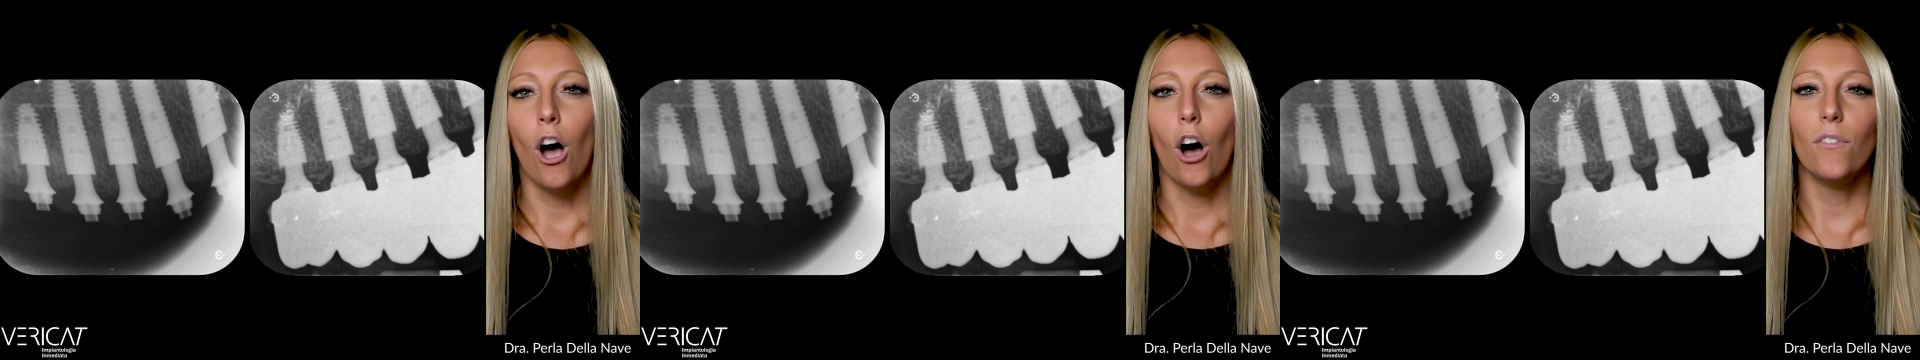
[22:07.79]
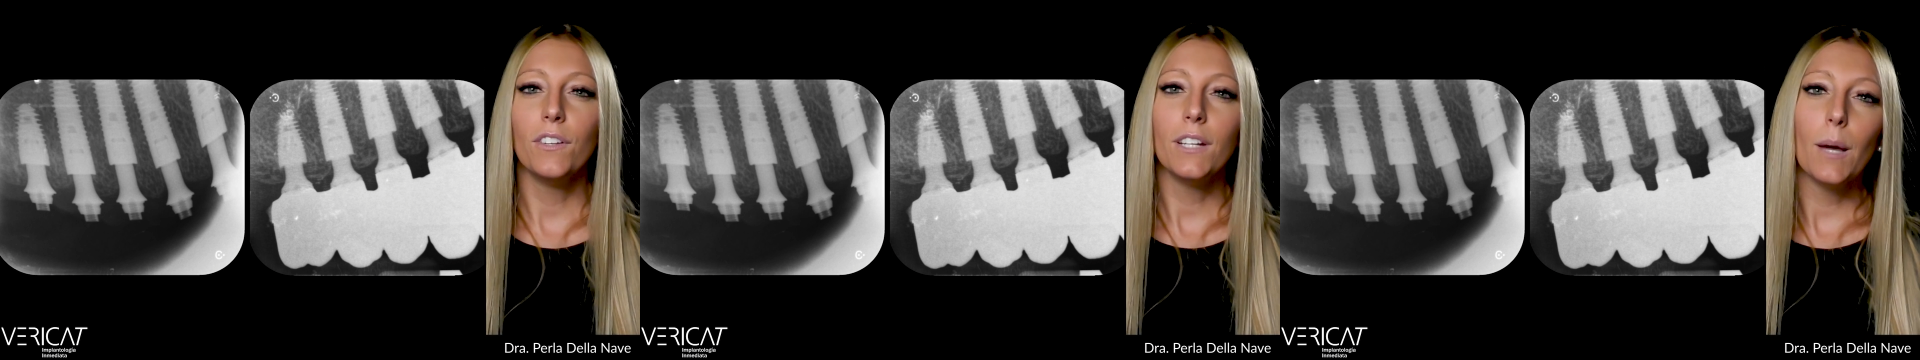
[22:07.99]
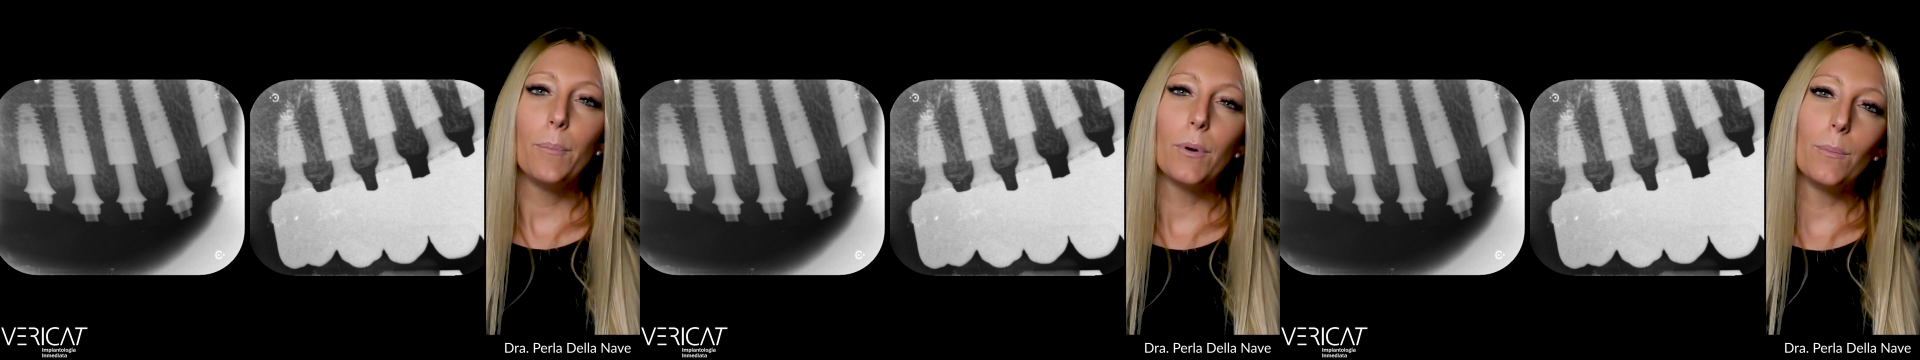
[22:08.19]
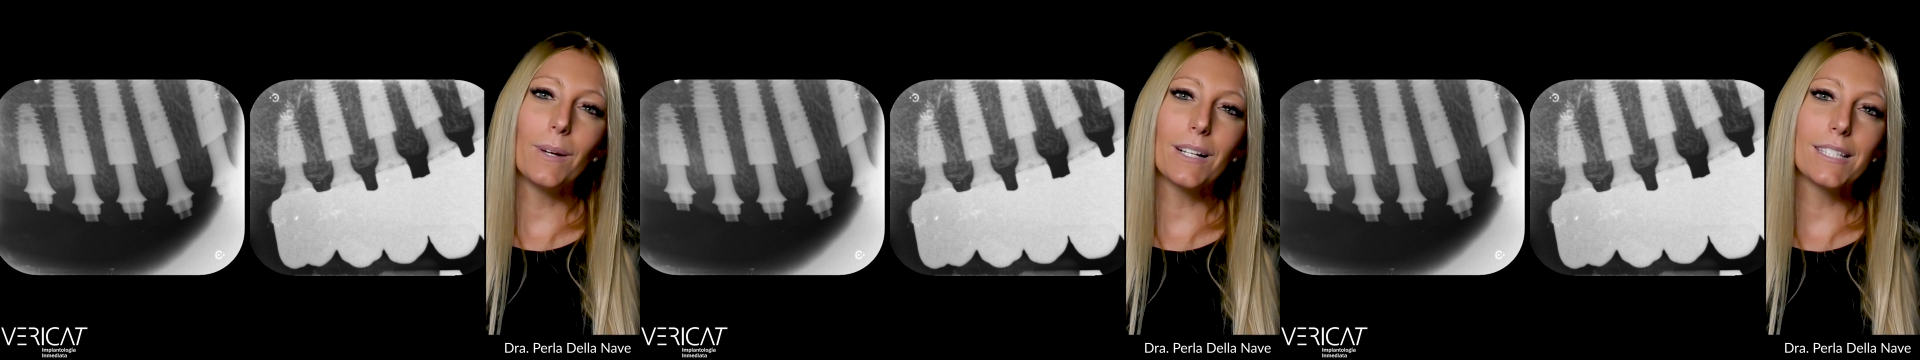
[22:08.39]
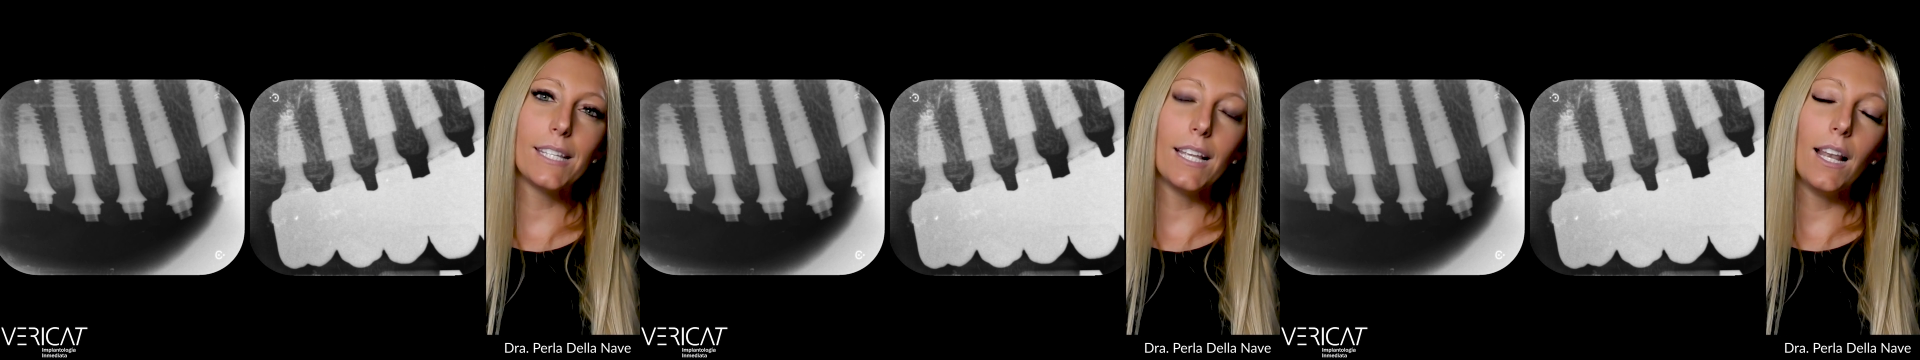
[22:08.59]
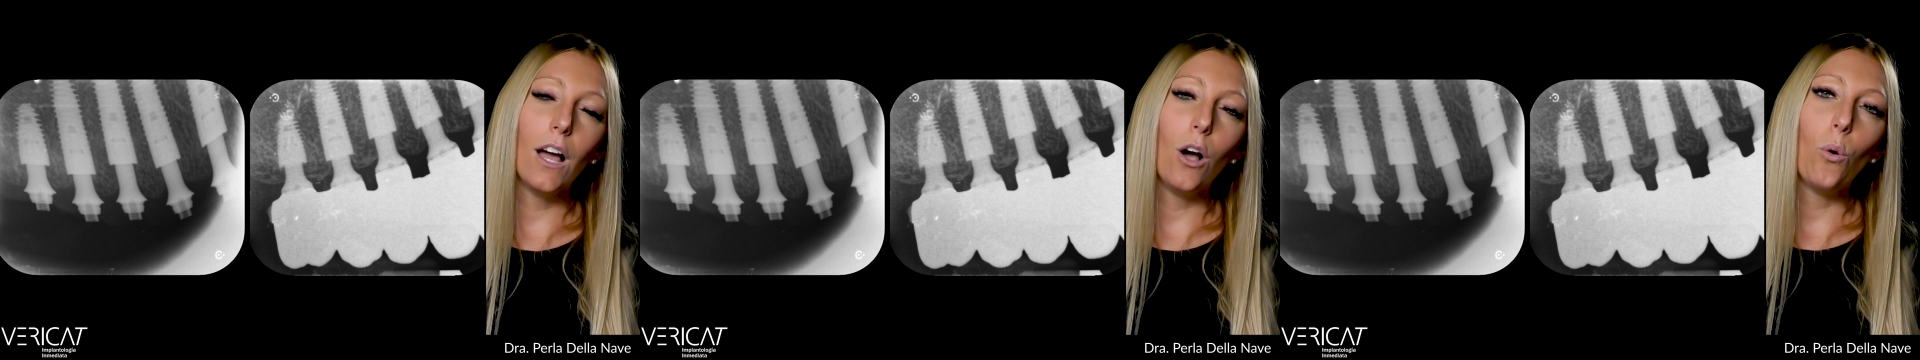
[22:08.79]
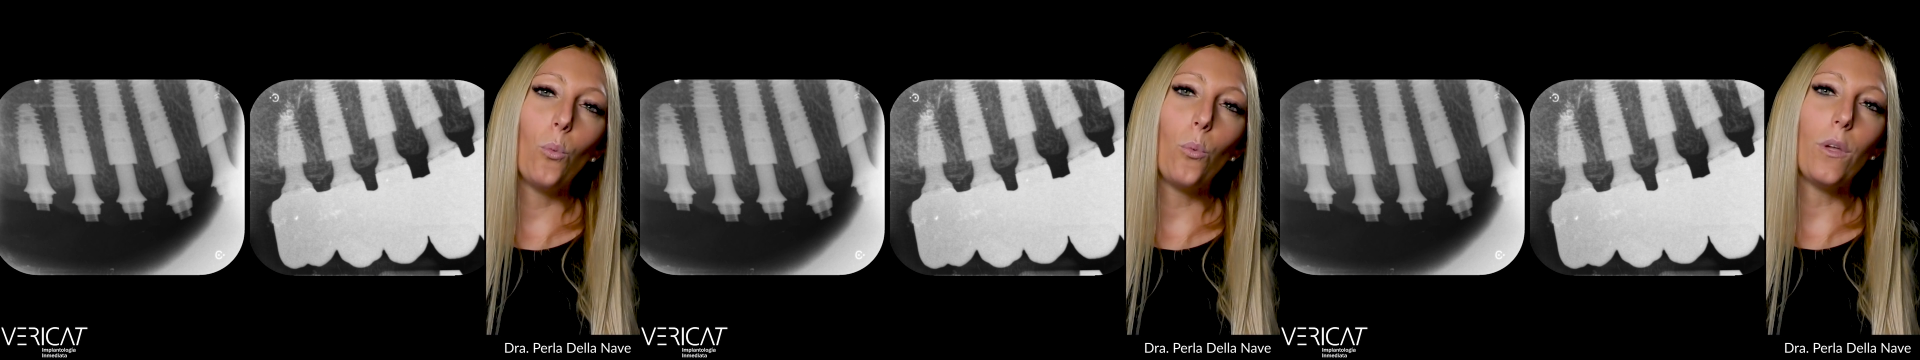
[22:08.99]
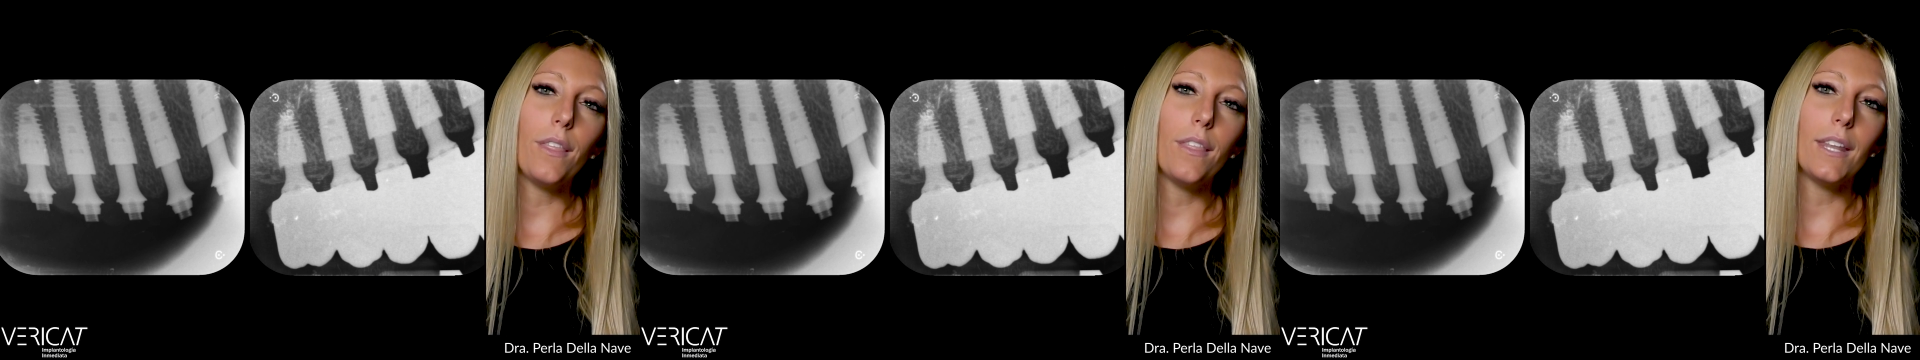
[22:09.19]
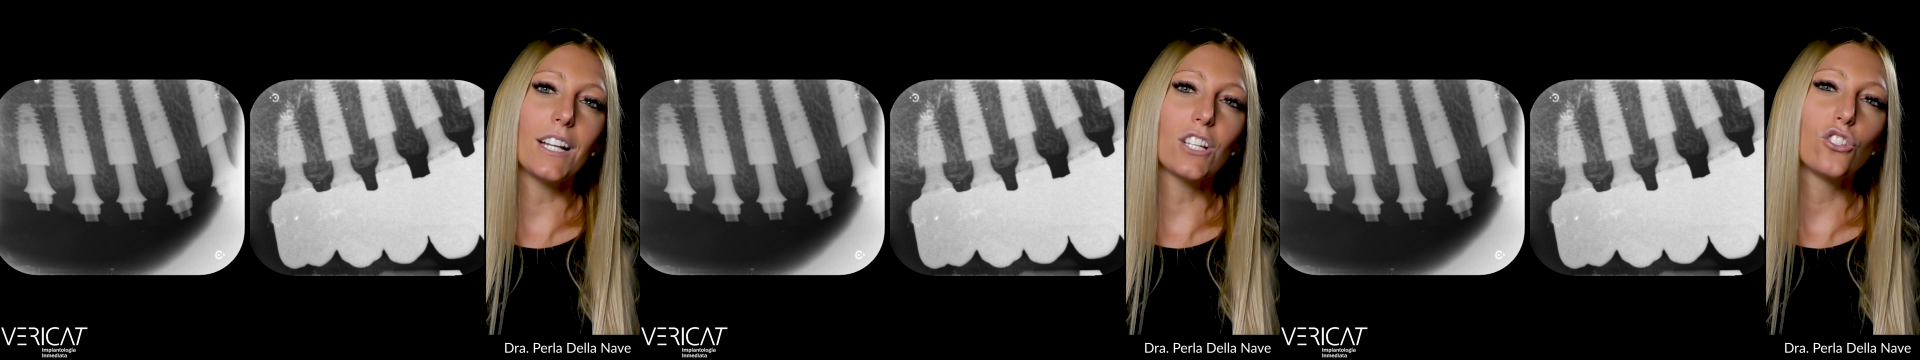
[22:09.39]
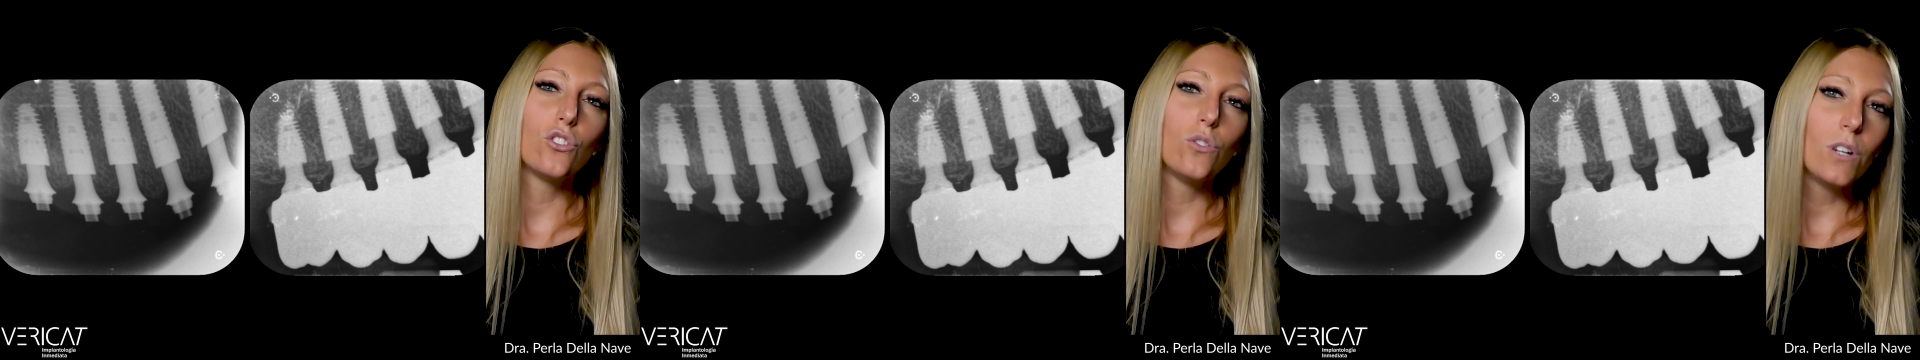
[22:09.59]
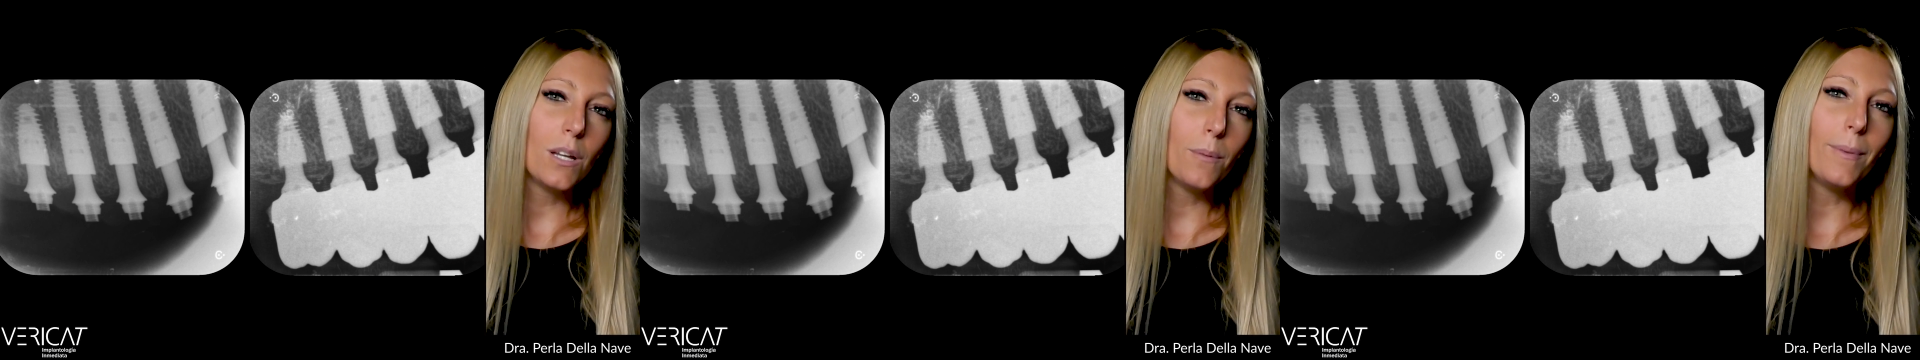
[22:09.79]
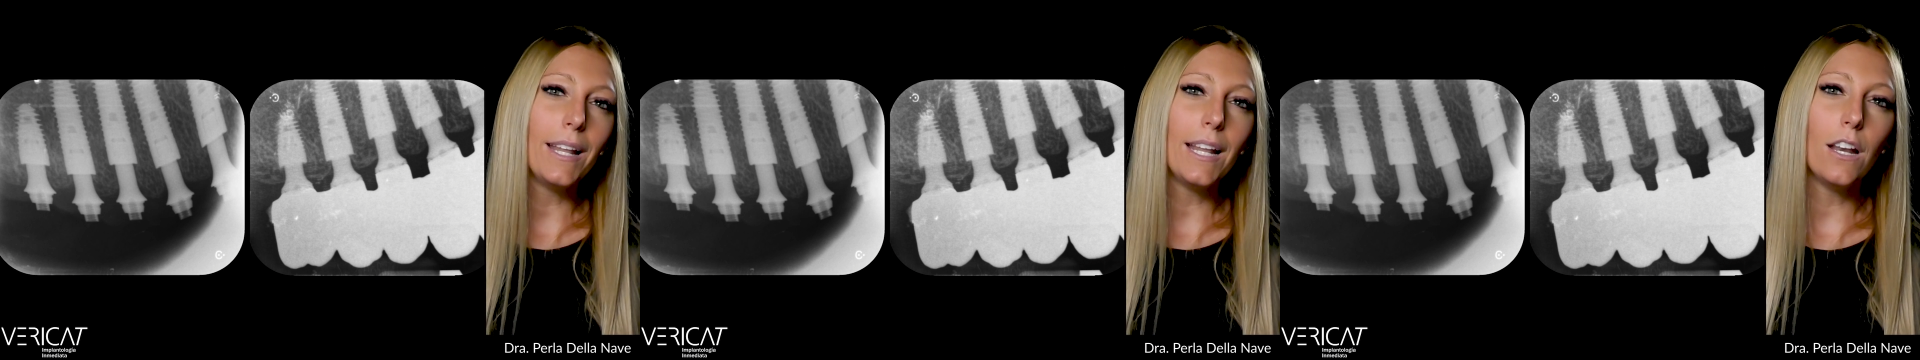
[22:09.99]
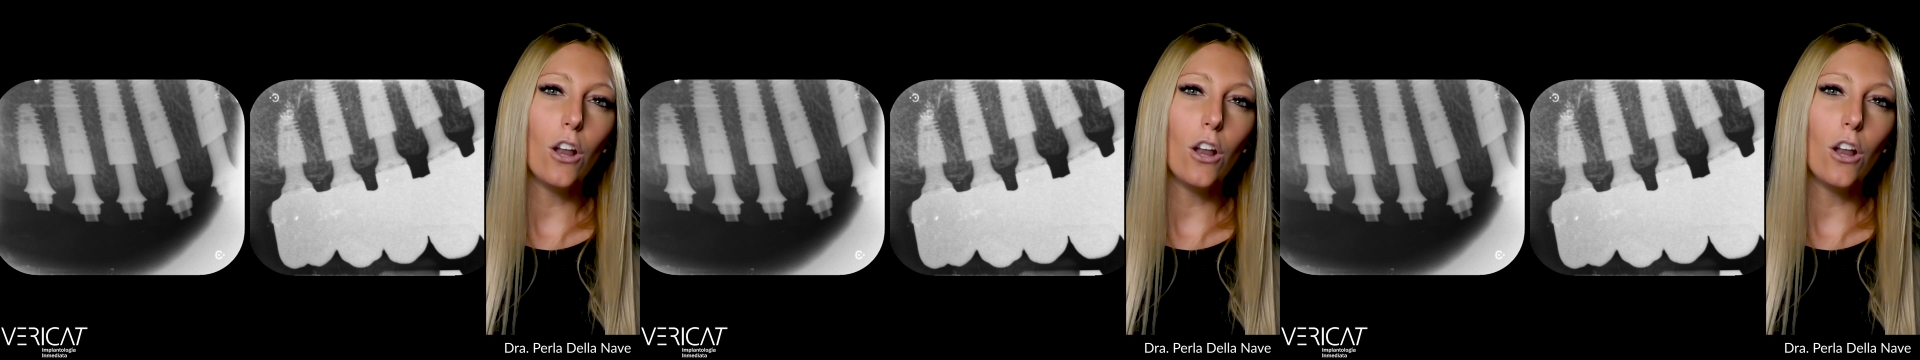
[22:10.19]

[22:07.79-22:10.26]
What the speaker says: of an upper maxilla with an extremely